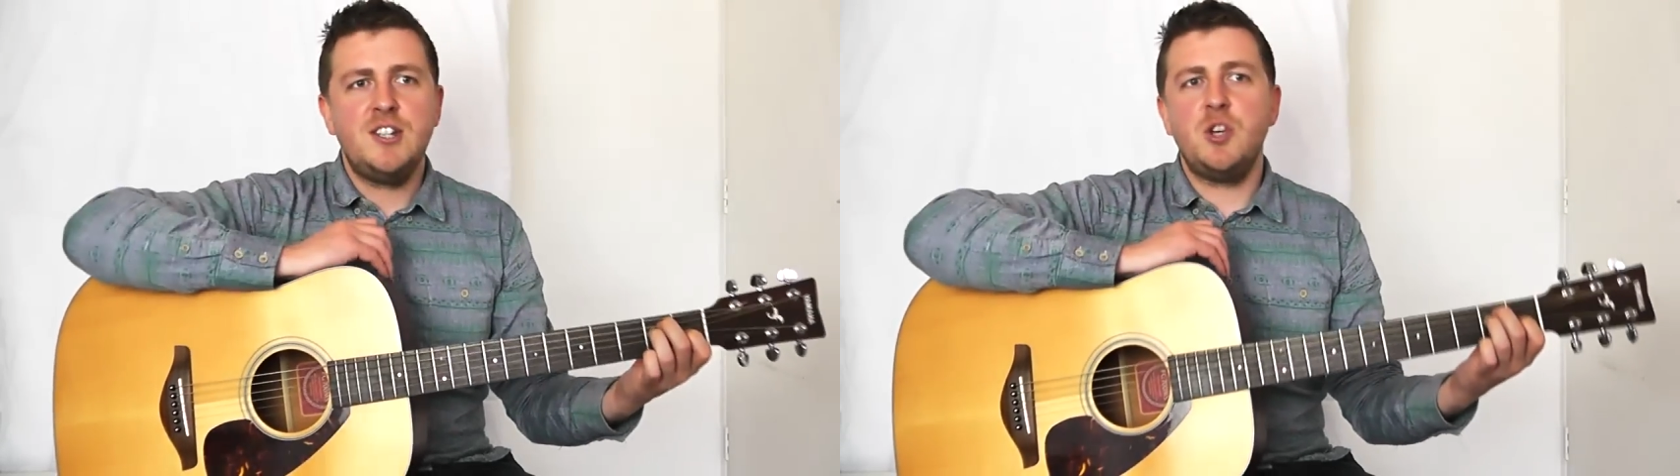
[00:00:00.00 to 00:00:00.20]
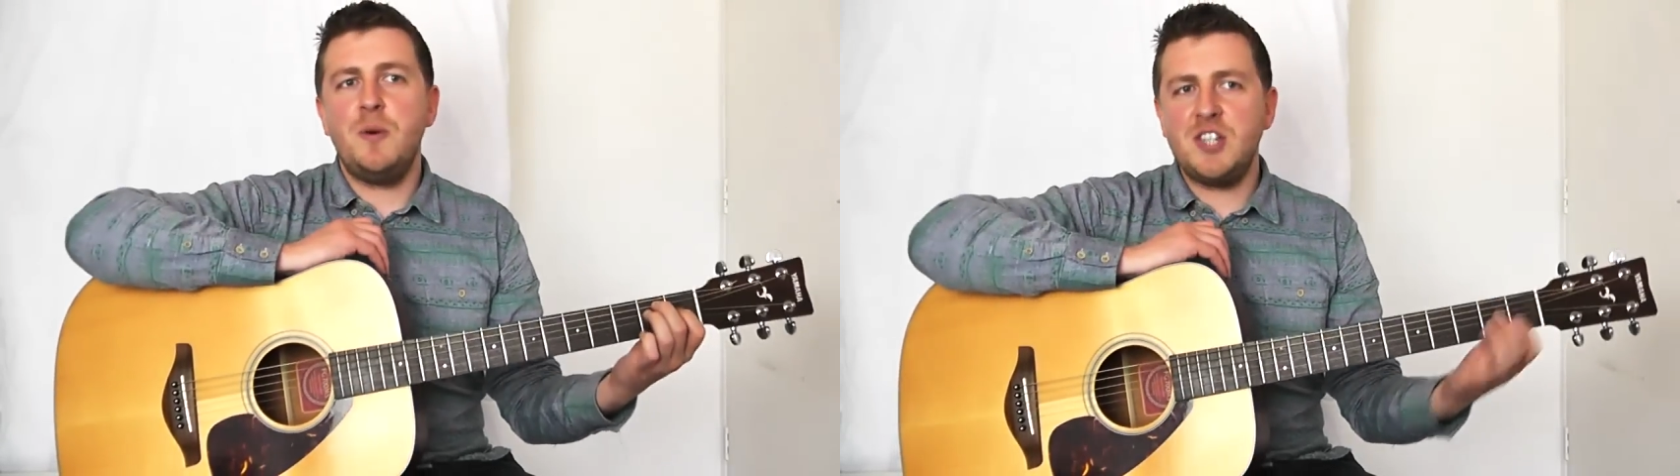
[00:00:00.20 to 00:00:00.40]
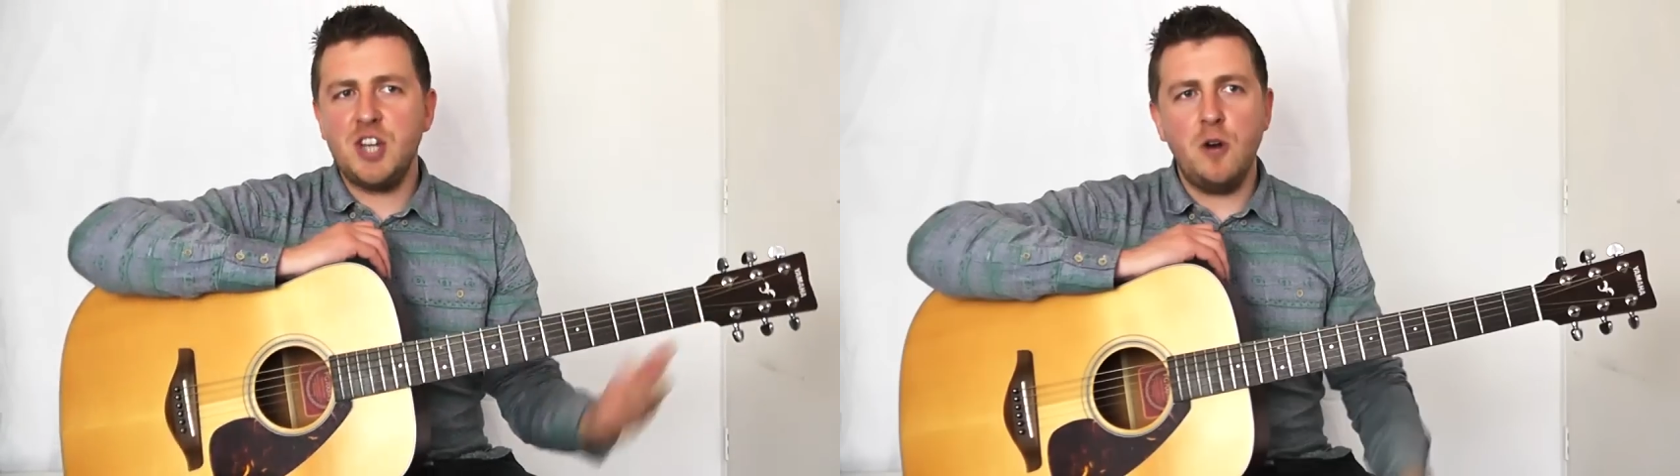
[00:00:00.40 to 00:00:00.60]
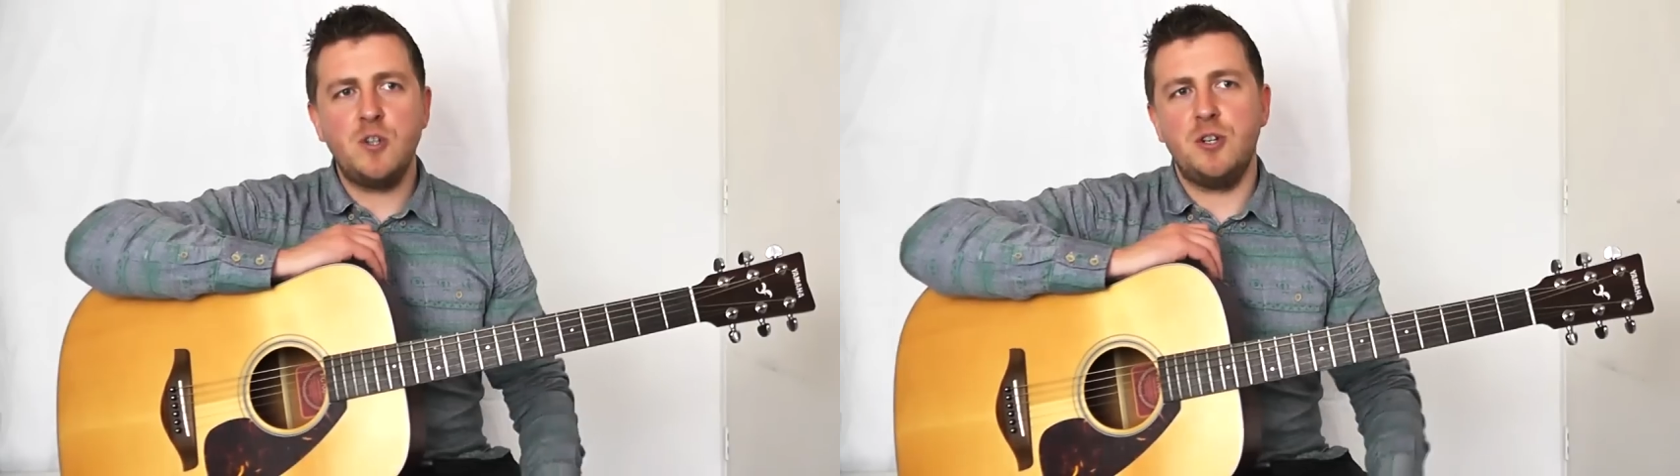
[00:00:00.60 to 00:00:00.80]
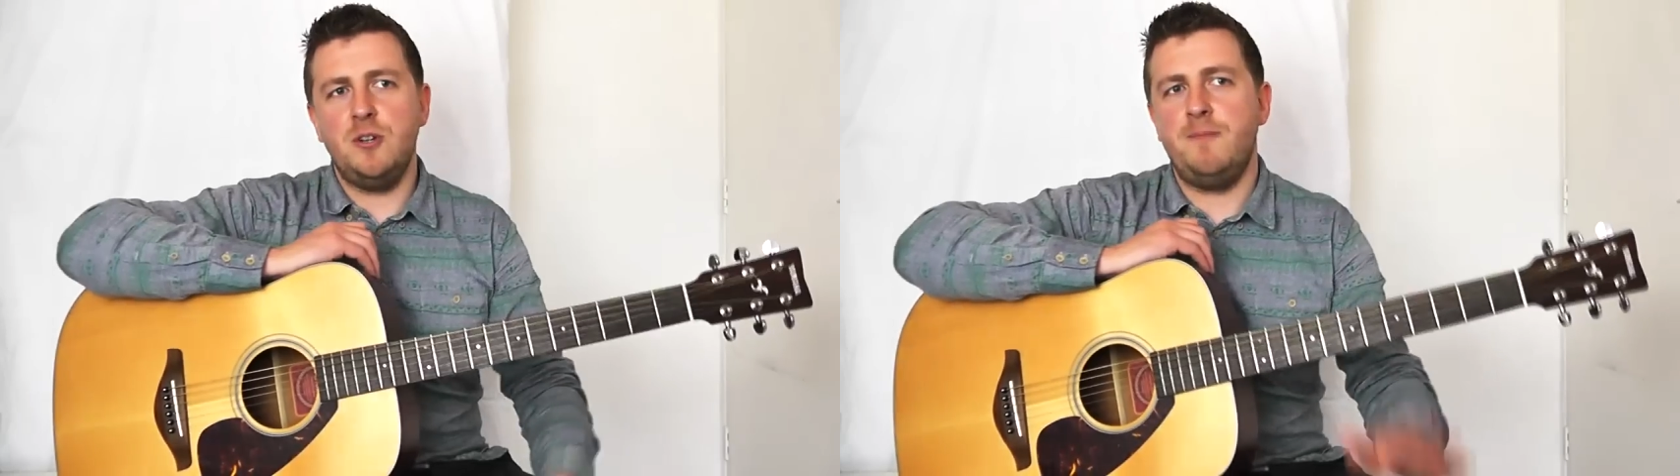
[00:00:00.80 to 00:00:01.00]
So in
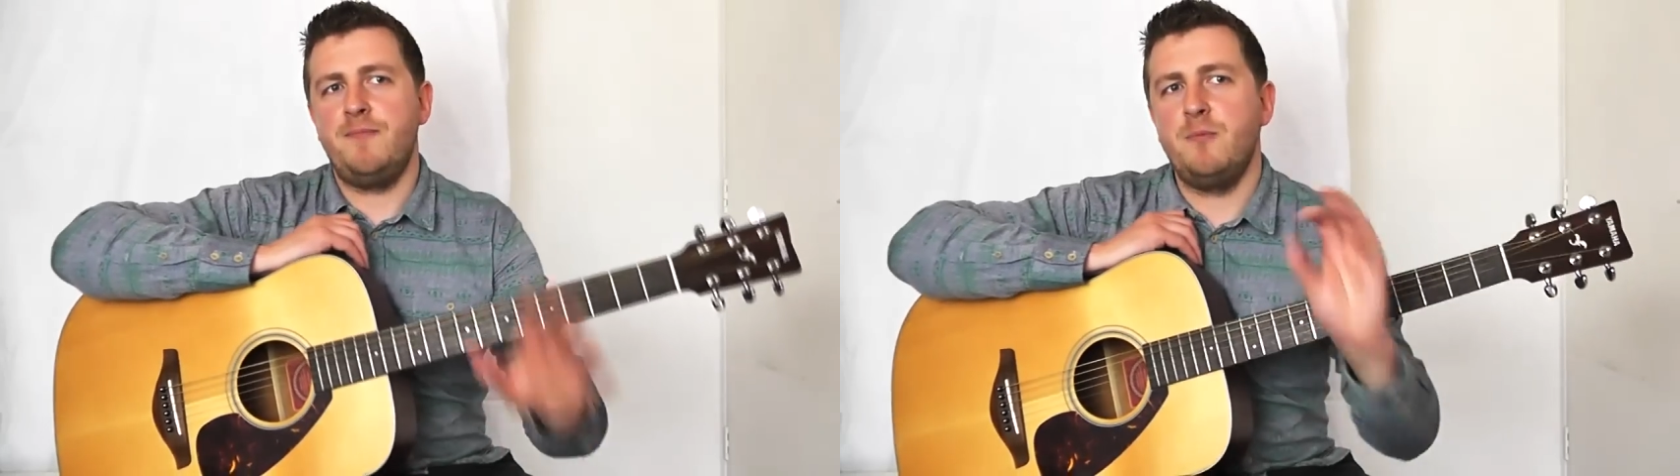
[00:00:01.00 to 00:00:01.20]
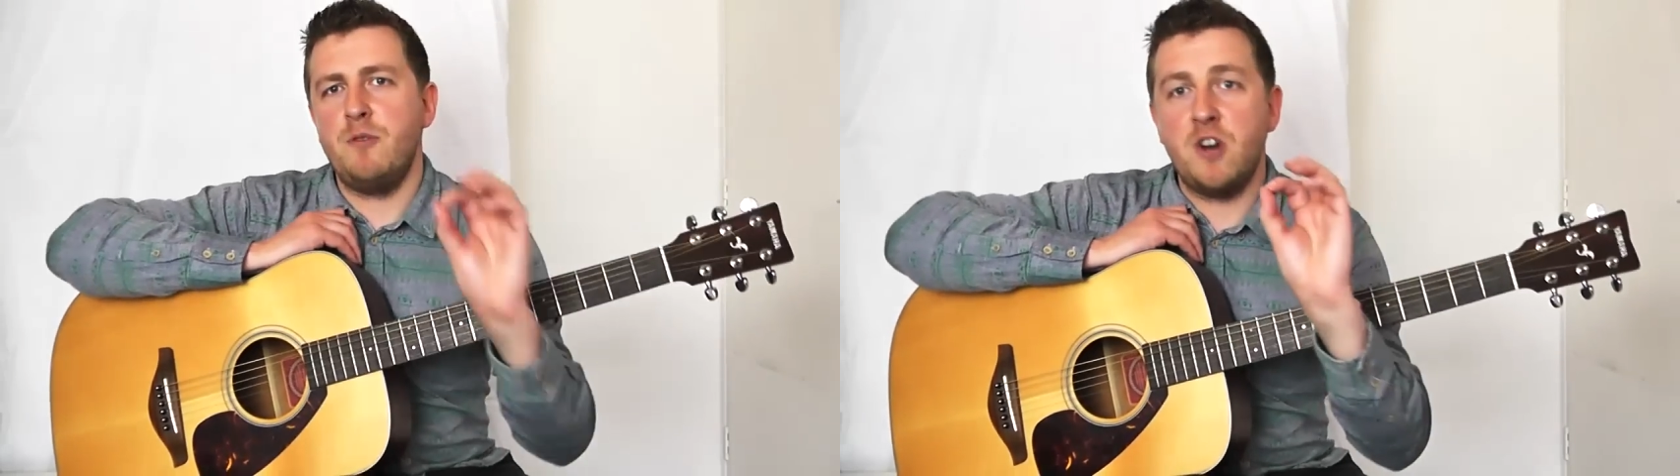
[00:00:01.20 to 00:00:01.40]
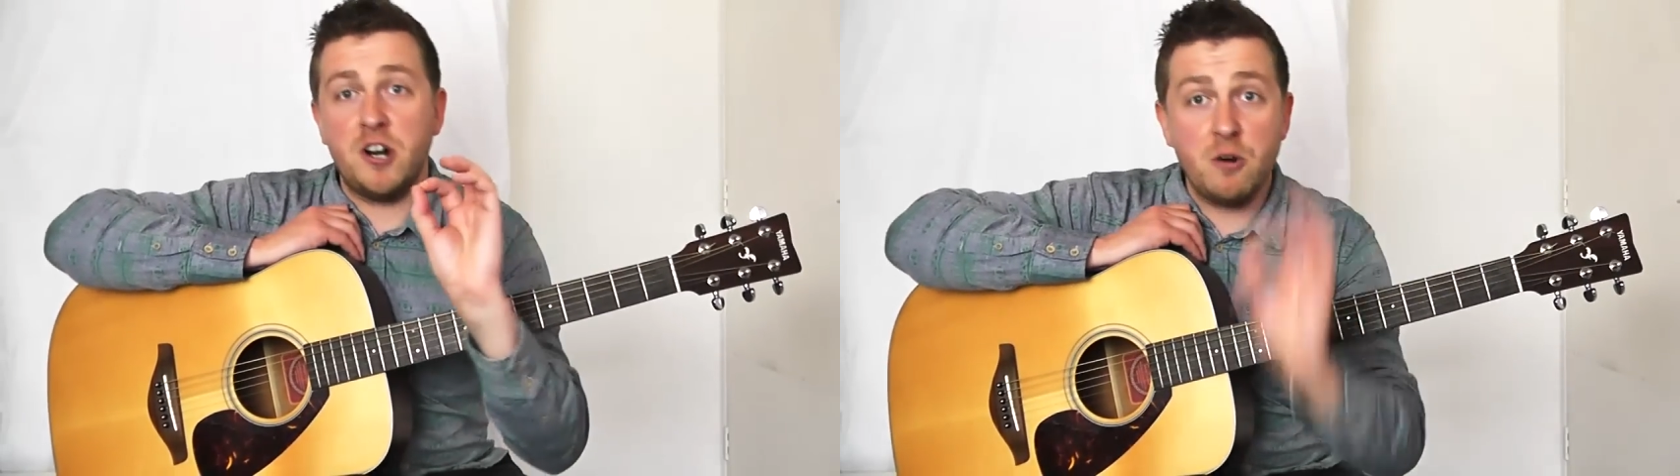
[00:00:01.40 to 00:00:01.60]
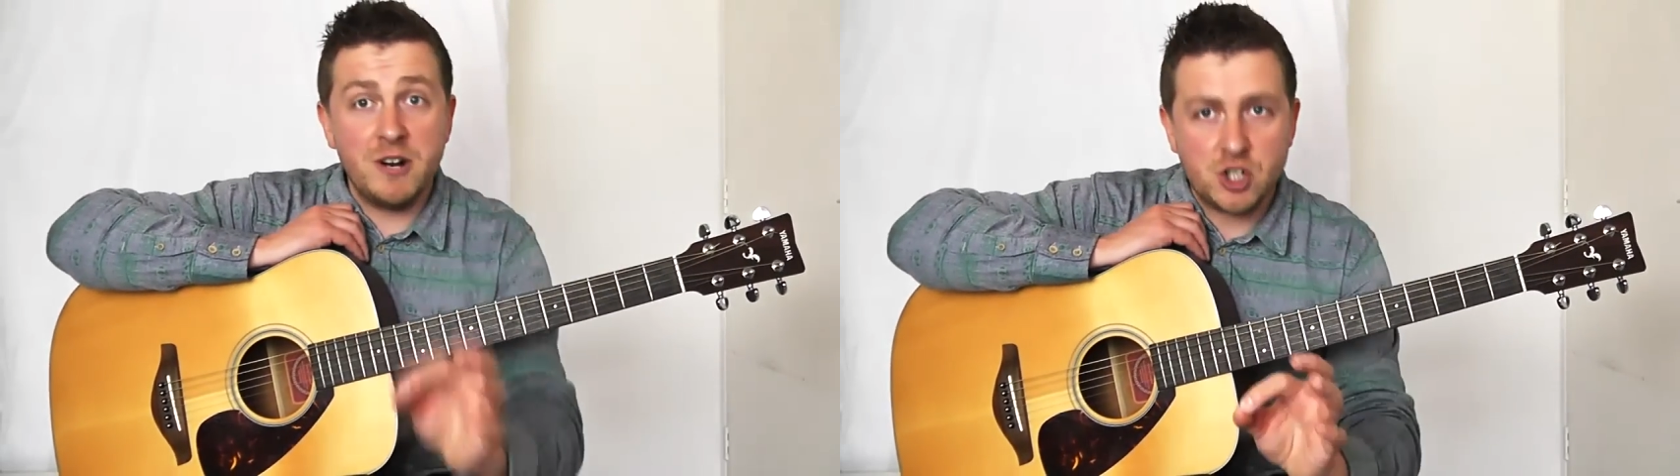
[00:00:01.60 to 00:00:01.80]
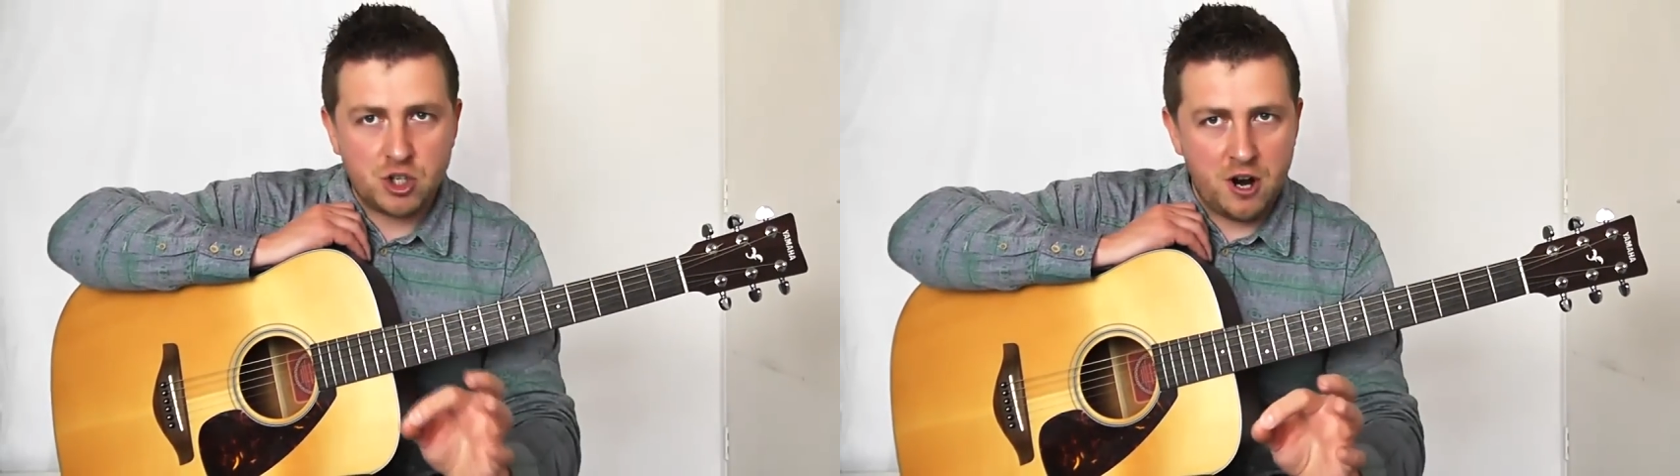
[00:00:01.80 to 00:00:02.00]
total, we've got
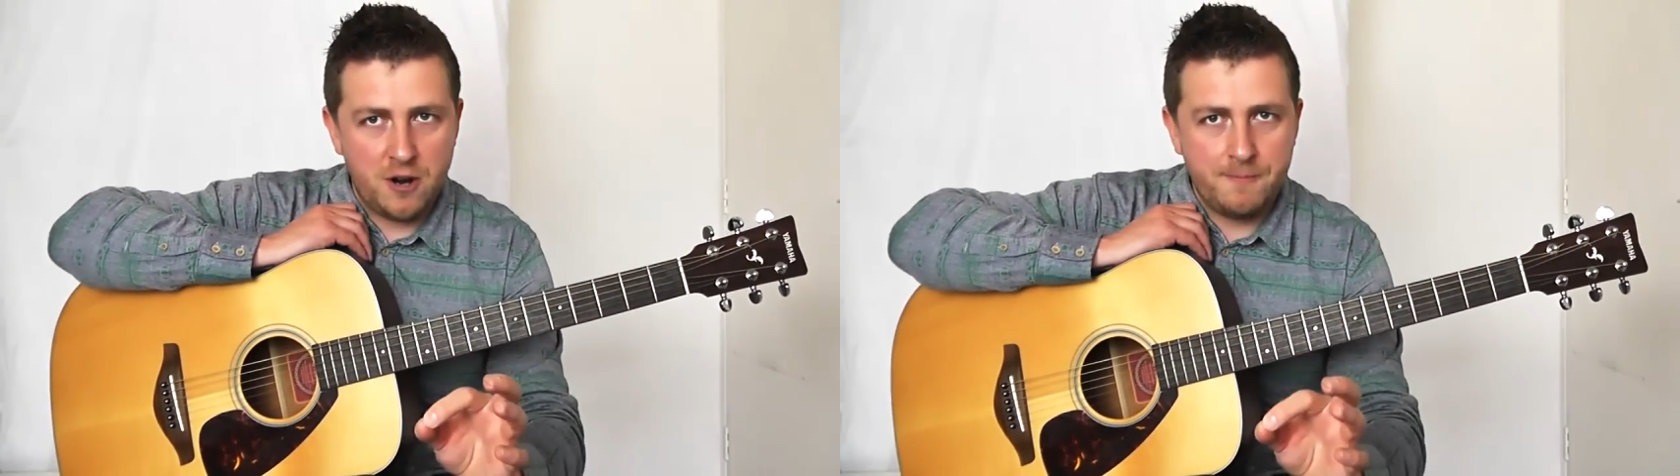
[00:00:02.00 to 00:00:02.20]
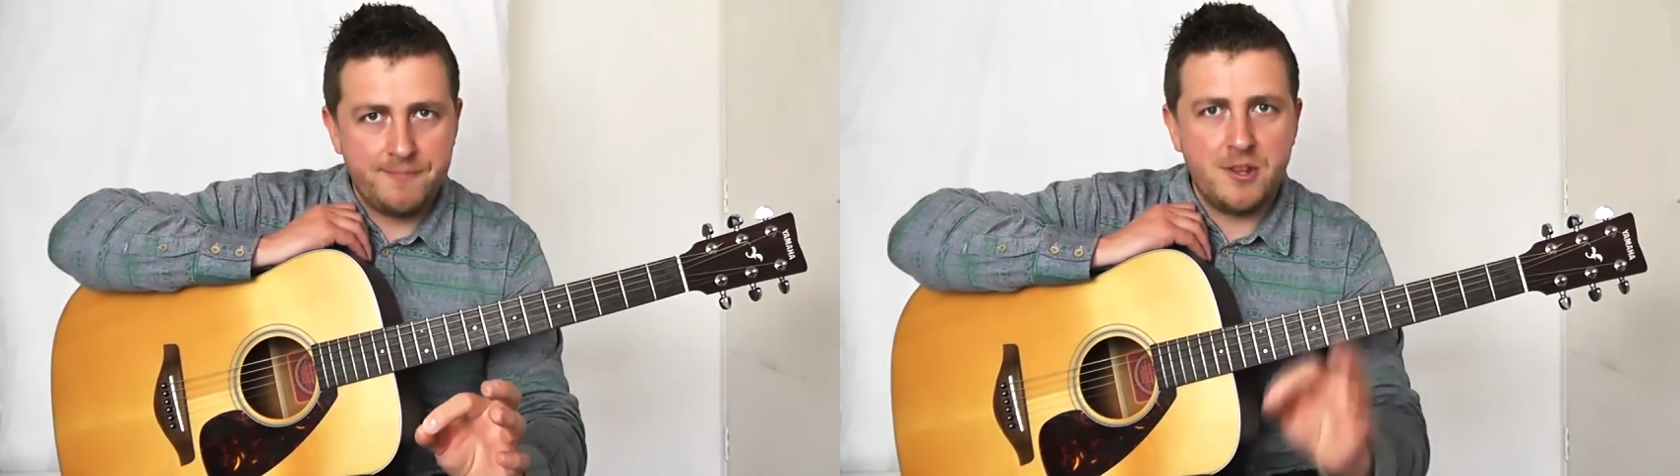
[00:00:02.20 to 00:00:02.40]
our intro,